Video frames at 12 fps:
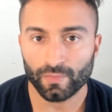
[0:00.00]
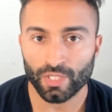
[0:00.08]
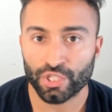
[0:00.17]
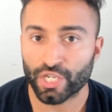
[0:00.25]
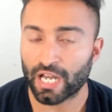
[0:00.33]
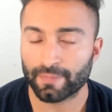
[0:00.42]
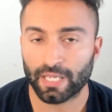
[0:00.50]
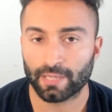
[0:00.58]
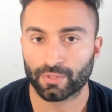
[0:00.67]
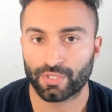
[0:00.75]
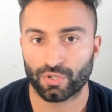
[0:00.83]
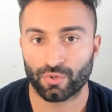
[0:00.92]
you got to be
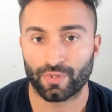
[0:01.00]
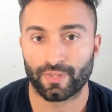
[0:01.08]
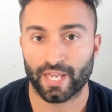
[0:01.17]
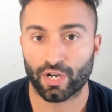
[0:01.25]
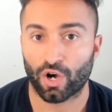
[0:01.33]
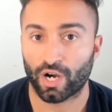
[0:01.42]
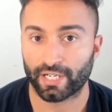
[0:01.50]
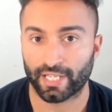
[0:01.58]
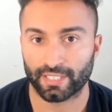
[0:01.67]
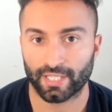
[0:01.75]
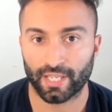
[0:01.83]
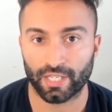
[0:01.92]
able to then
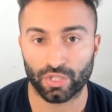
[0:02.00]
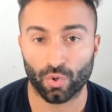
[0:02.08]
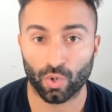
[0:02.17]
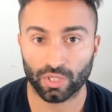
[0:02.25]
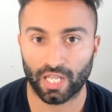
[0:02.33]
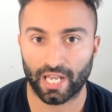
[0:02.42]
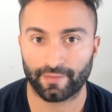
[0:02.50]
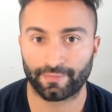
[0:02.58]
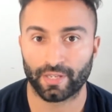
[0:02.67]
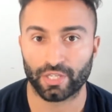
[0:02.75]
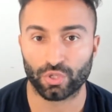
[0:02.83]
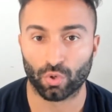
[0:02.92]
audit your
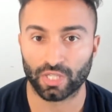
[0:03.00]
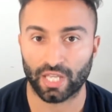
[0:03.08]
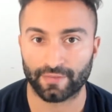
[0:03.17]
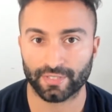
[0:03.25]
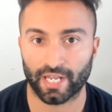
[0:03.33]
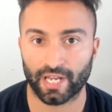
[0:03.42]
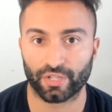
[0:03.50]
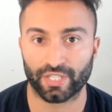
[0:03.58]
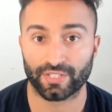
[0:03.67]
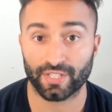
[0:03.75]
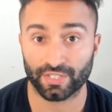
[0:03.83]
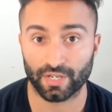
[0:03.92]
life, your lifestyle,
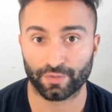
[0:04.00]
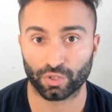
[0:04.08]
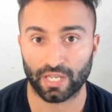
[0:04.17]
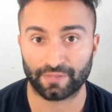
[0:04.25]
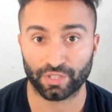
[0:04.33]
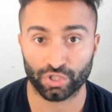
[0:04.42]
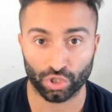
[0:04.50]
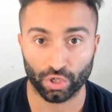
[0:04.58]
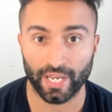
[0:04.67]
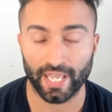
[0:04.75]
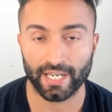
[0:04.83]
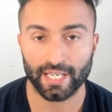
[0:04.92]
the season of your life that
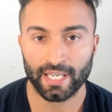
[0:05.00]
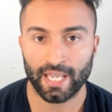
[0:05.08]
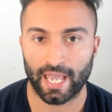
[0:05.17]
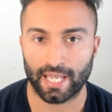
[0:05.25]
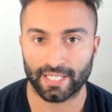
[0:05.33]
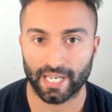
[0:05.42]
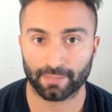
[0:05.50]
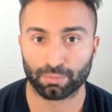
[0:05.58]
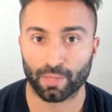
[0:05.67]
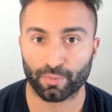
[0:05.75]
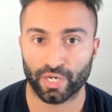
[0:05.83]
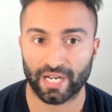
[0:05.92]
you're in, and take
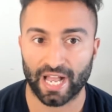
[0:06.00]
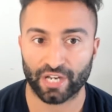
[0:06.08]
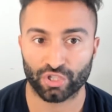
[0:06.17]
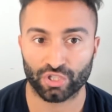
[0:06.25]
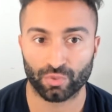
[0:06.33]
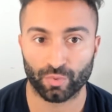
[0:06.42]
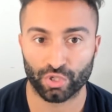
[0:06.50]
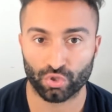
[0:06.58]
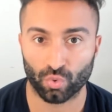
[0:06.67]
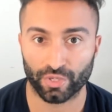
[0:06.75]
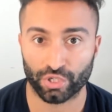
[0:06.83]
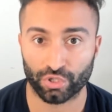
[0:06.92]
appropriate action to
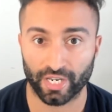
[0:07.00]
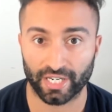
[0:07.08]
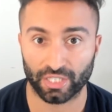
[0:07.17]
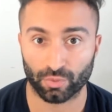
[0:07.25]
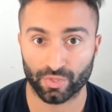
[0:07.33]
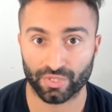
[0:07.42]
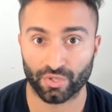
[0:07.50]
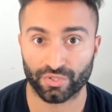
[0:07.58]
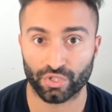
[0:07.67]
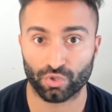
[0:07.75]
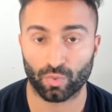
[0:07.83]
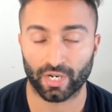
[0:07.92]
ensure that you're getting the results
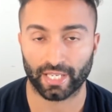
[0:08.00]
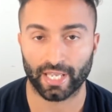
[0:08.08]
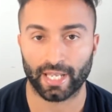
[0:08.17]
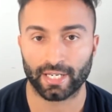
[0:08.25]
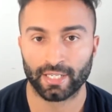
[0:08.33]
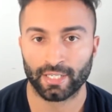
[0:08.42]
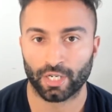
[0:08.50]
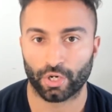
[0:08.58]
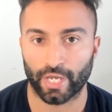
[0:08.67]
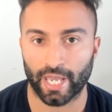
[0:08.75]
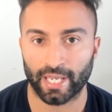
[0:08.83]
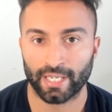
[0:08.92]
that you want to get.
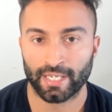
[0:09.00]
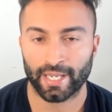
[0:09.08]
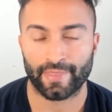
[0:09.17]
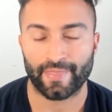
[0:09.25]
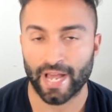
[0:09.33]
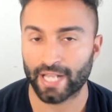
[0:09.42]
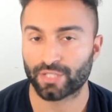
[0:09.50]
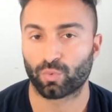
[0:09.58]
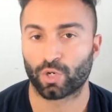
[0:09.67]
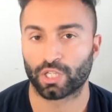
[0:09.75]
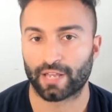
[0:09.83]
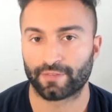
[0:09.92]
Okay. And that's
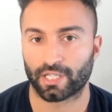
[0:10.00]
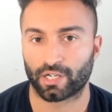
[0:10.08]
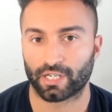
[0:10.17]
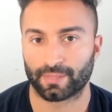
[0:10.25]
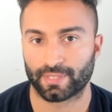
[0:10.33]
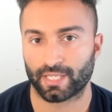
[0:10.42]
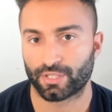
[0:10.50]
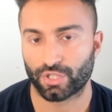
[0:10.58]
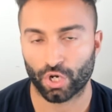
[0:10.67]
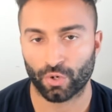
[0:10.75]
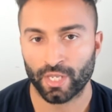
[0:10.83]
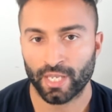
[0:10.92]
where lifestyle comes in.
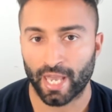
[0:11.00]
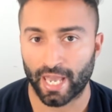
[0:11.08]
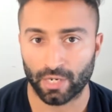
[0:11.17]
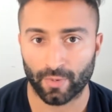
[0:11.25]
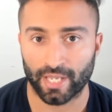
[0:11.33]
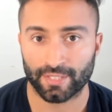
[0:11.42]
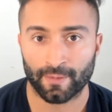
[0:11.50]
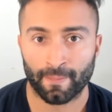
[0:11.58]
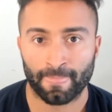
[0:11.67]
So anyways,